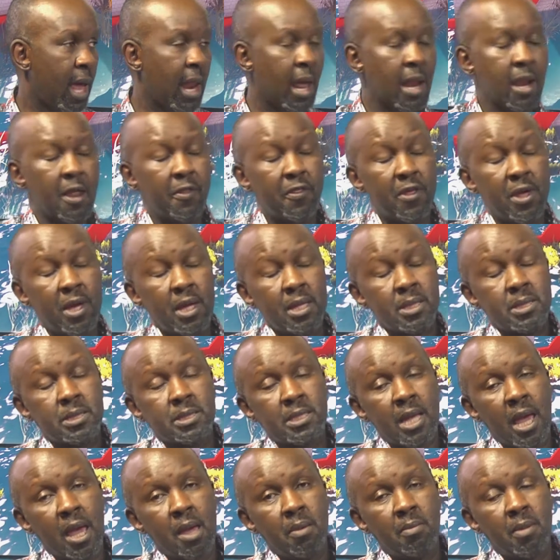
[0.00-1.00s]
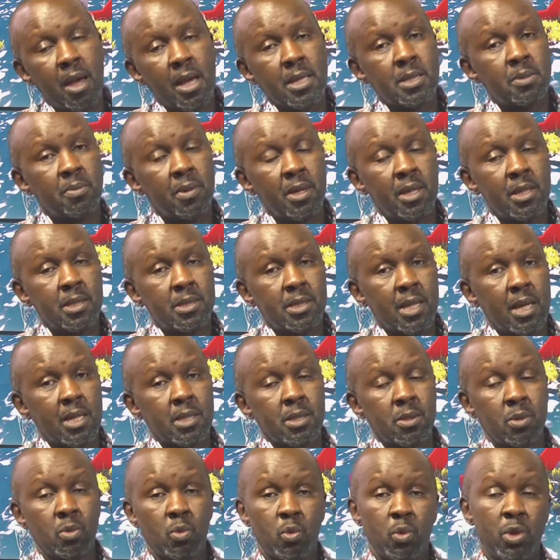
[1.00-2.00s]
And I think it's time, as
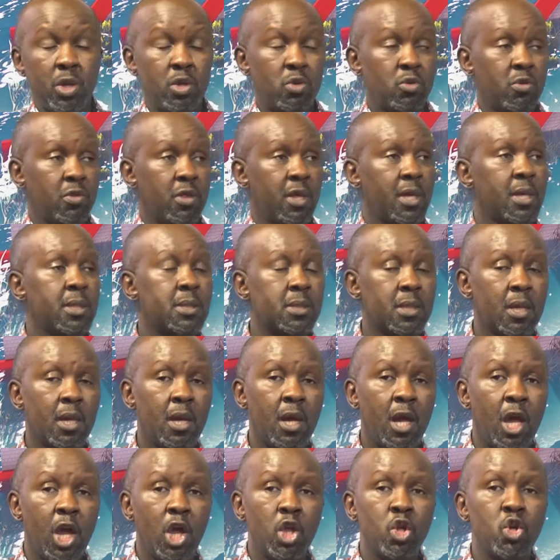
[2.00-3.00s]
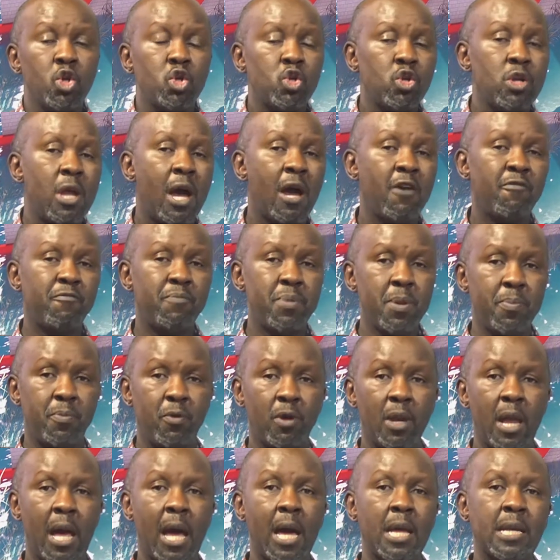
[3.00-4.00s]
ministers, we do this. You should have
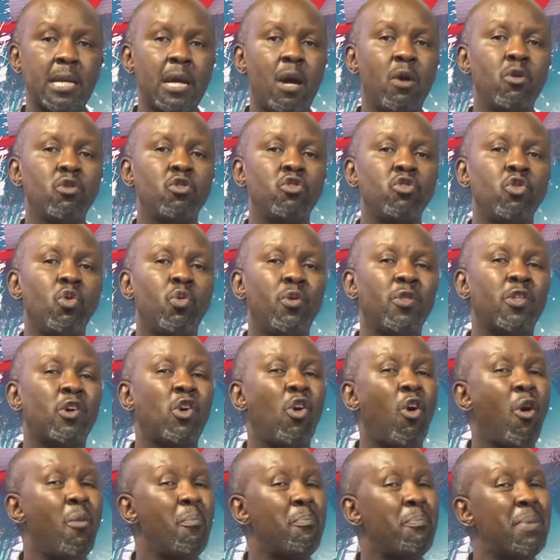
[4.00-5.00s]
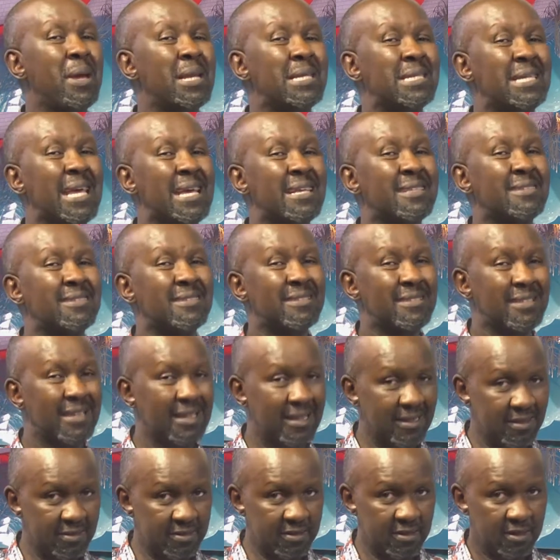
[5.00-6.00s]
people around you with
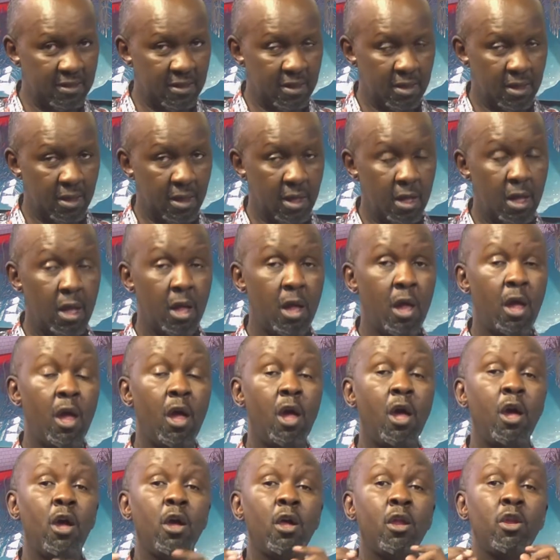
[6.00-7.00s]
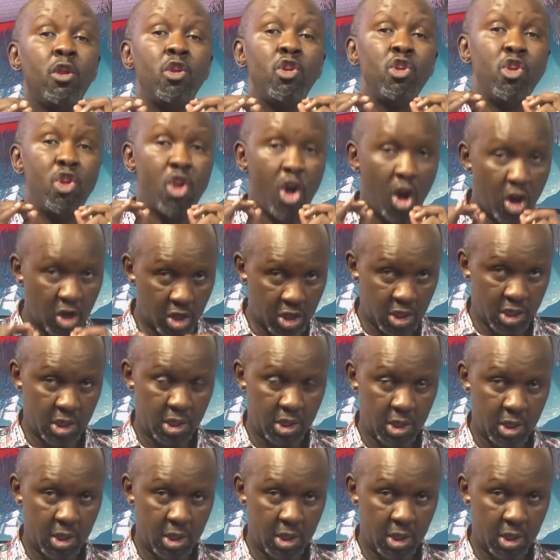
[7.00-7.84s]
competencies, not